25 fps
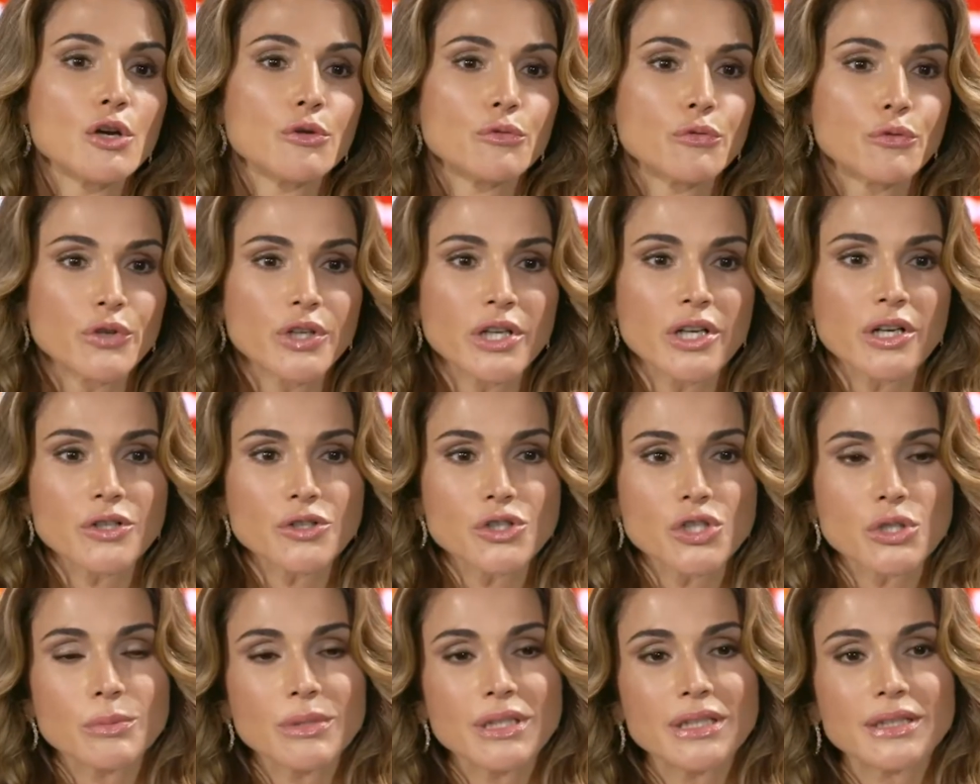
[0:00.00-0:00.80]
If we are
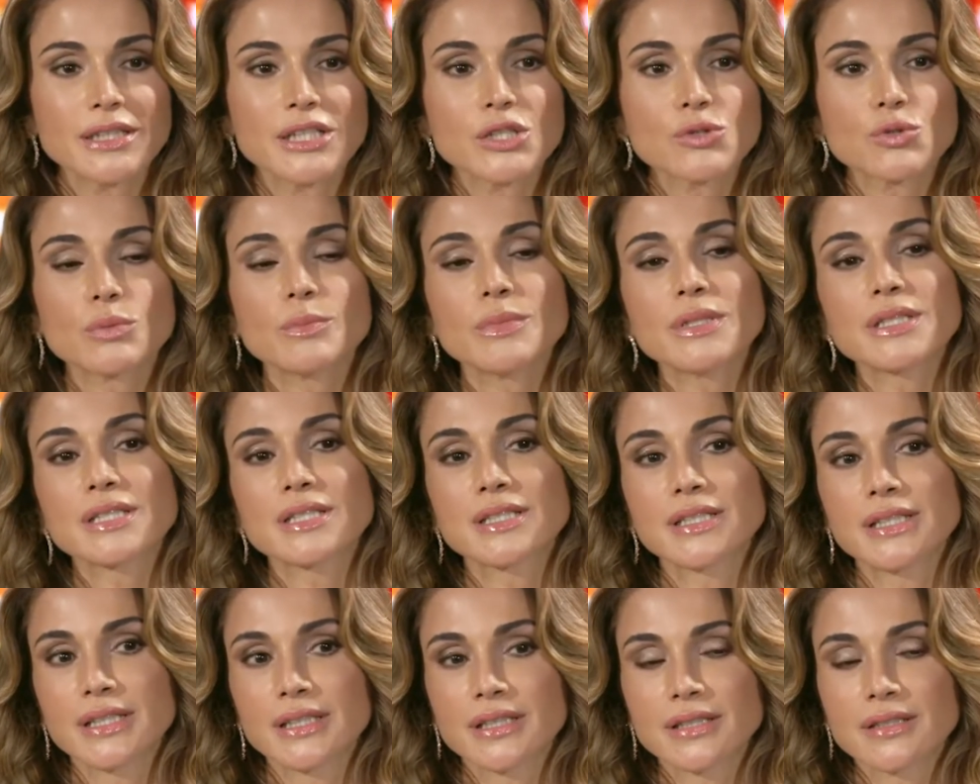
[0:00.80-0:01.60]
to meet these women's
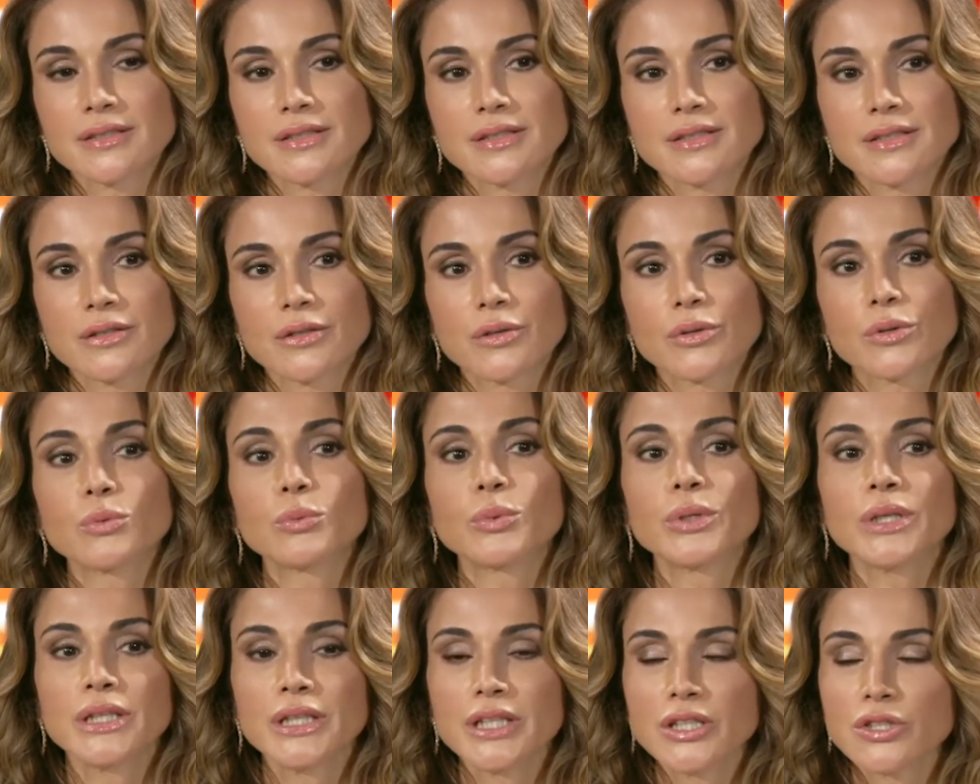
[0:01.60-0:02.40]
needs,
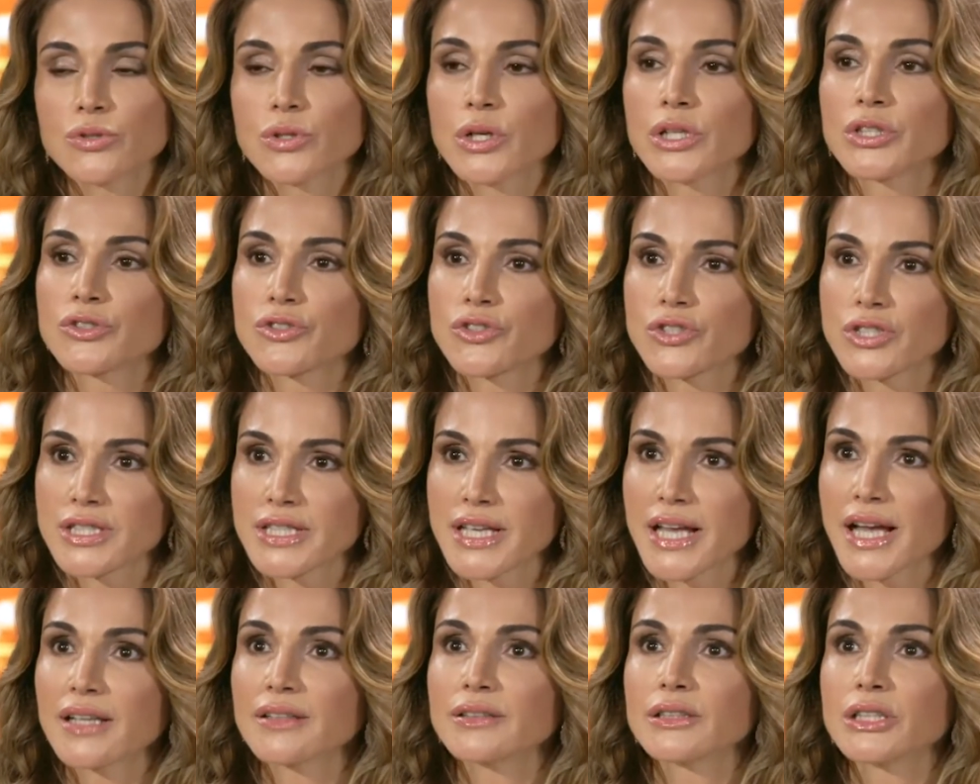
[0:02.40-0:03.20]
we need to
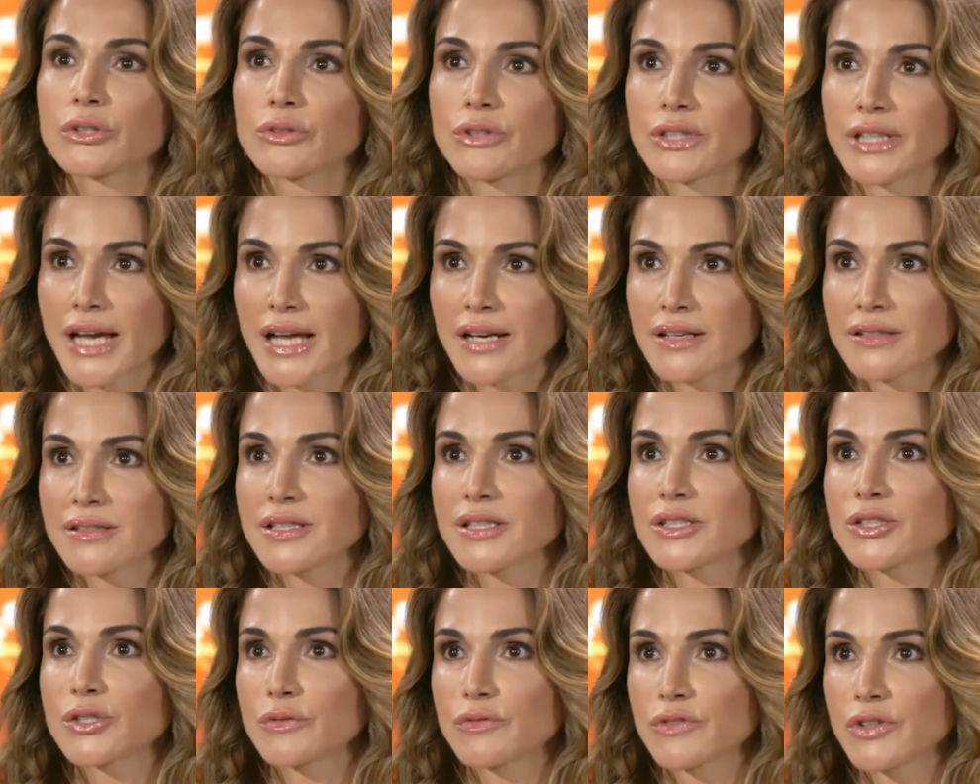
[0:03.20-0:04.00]
understand the
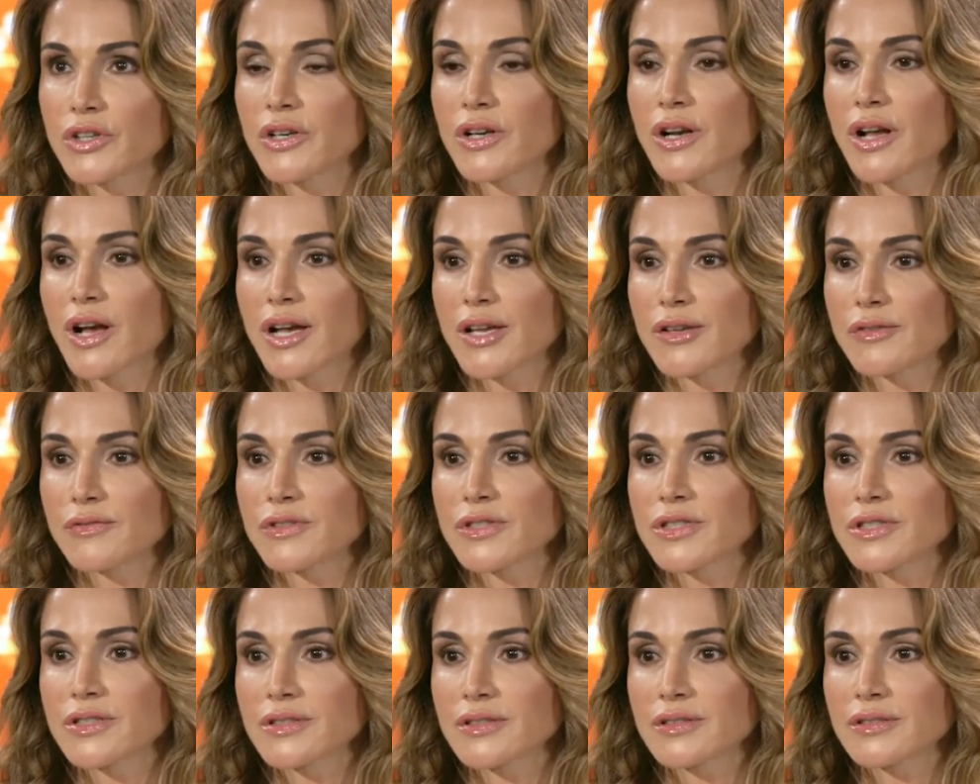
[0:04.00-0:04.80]
realities of their
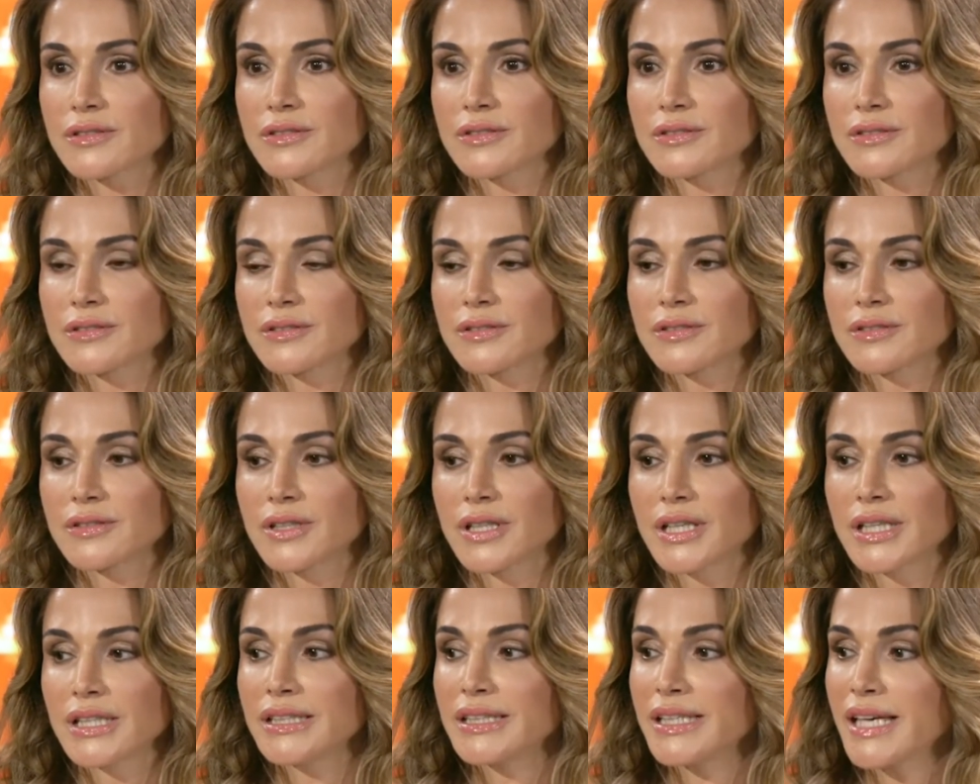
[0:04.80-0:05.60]
lives.
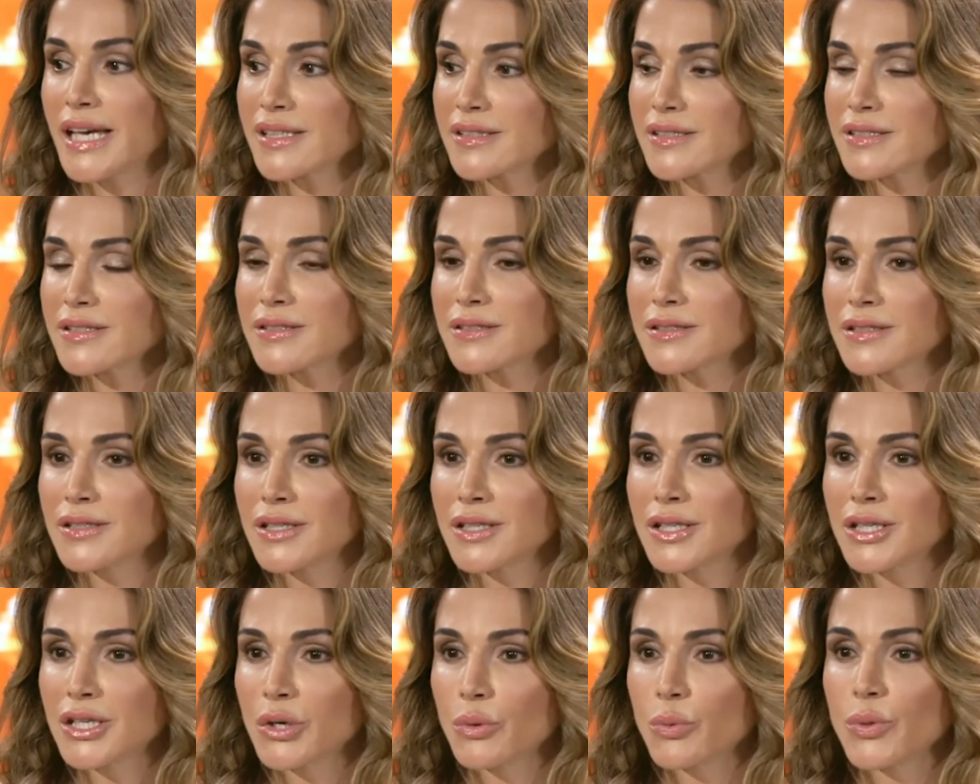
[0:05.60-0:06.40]
Yet,
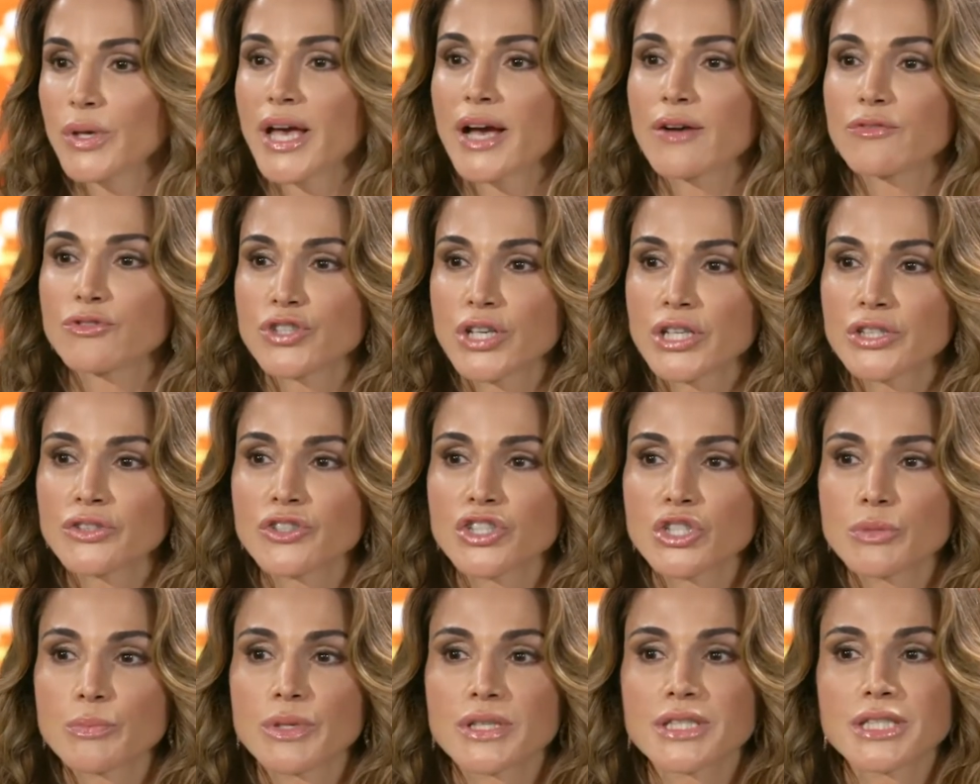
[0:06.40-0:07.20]
we have
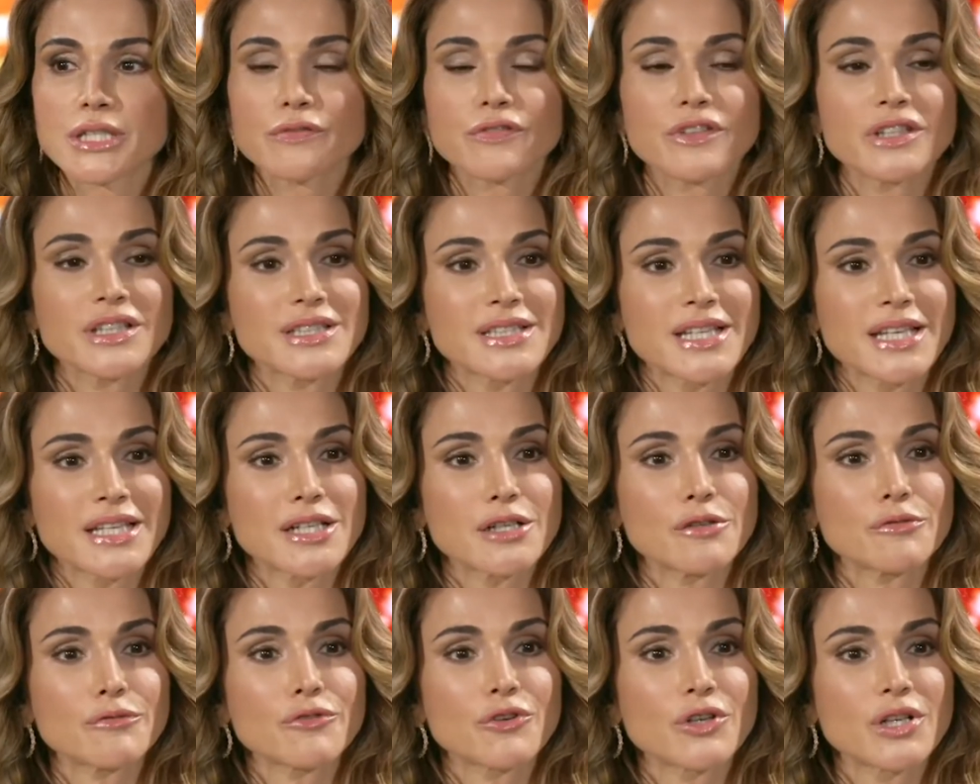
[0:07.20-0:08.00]
gender-specific
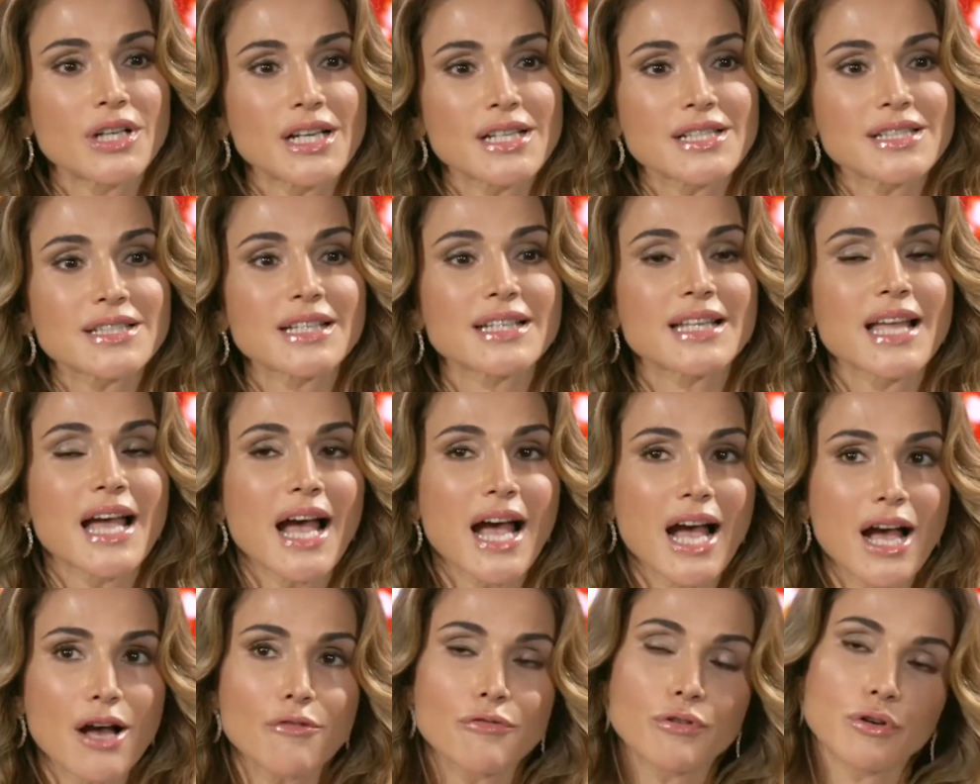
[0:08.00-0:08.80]
data for less than
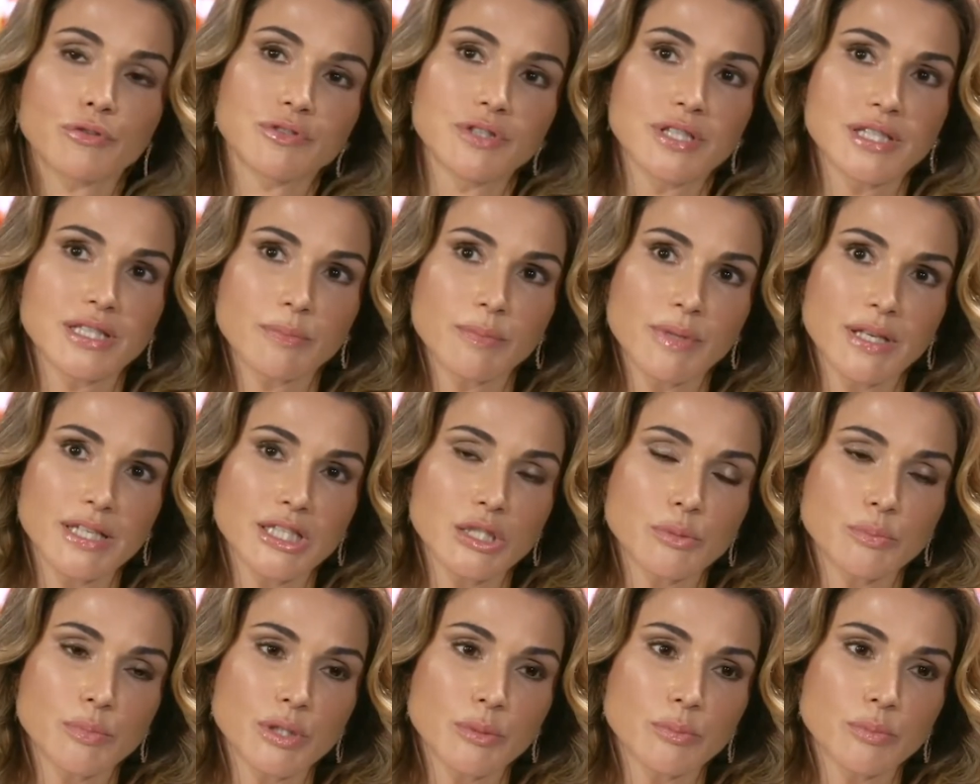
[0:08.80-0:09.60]
half of
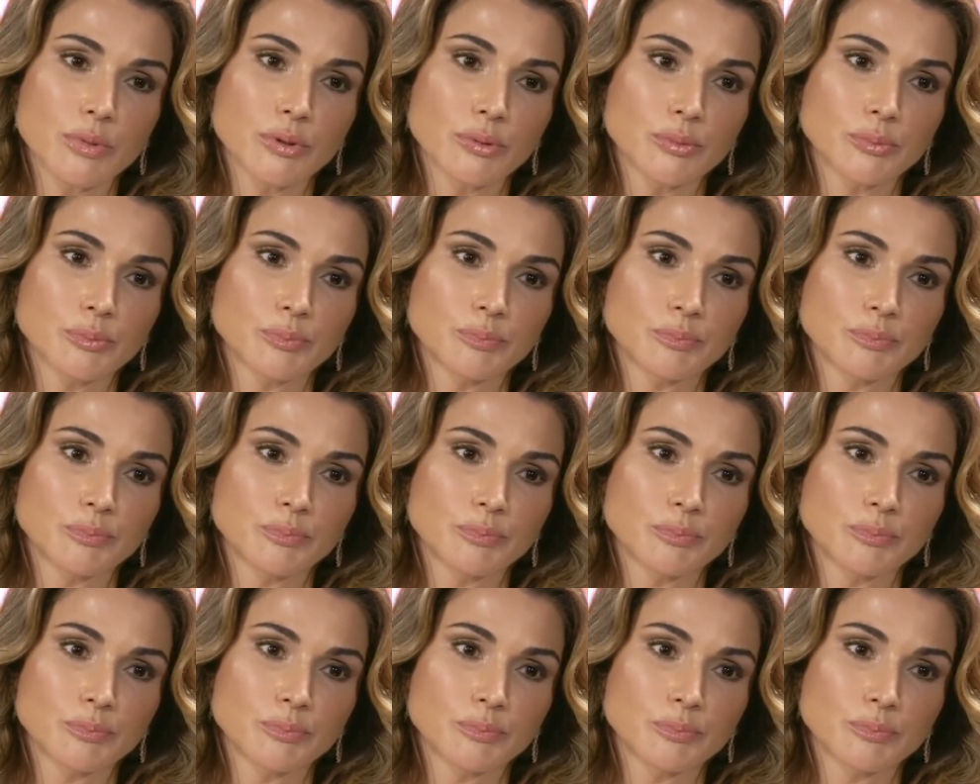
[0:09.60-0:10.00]
displaced people.